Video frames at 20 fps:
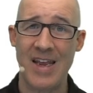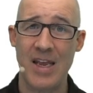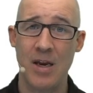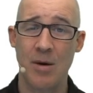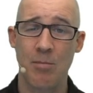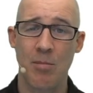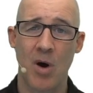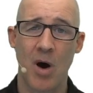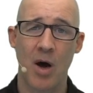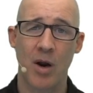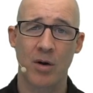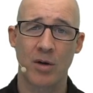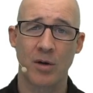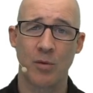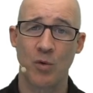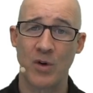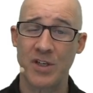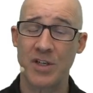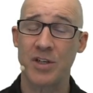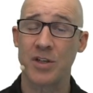in model,
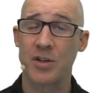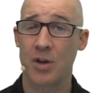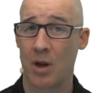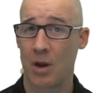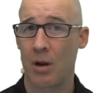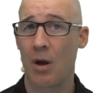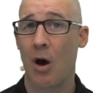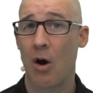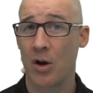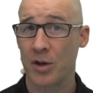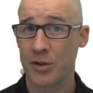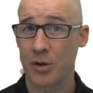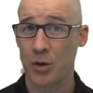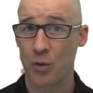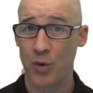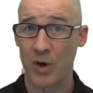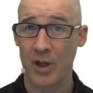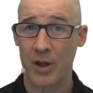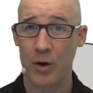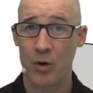which is also
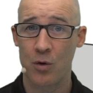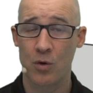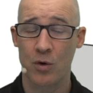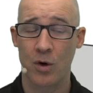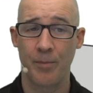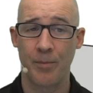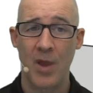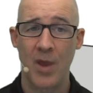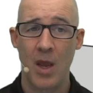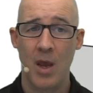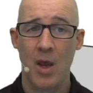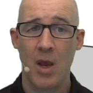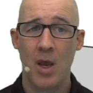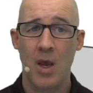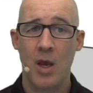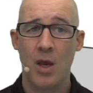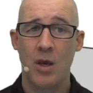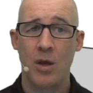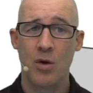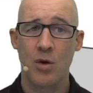really cool.
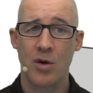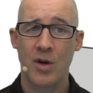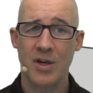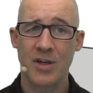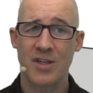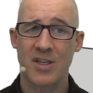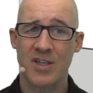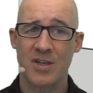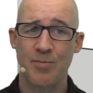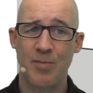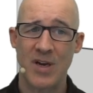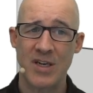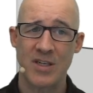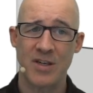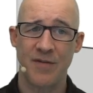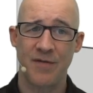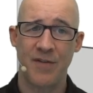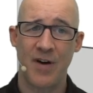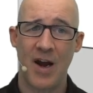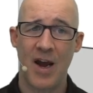You can
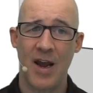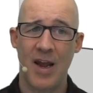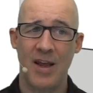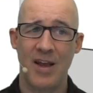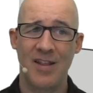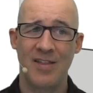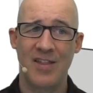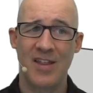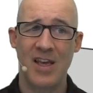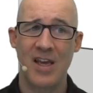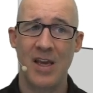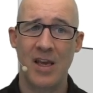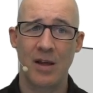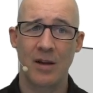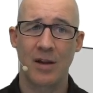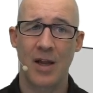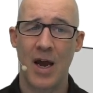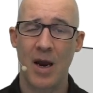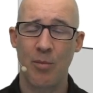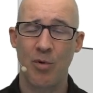specify the
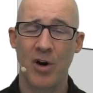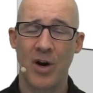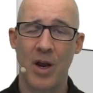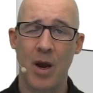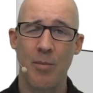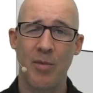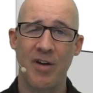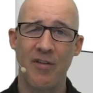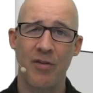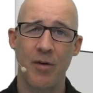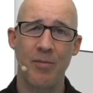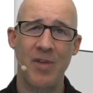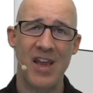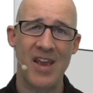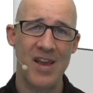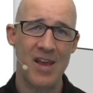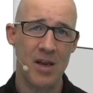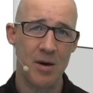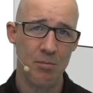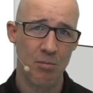library coming from the
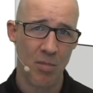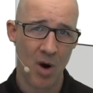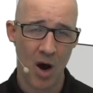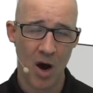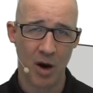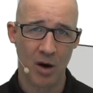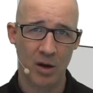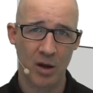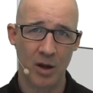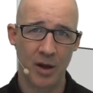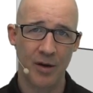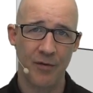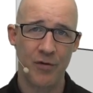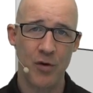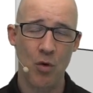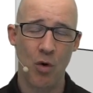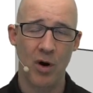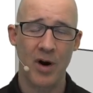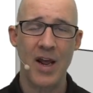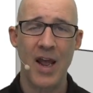in model if
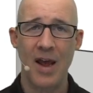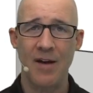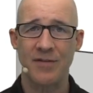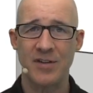you already have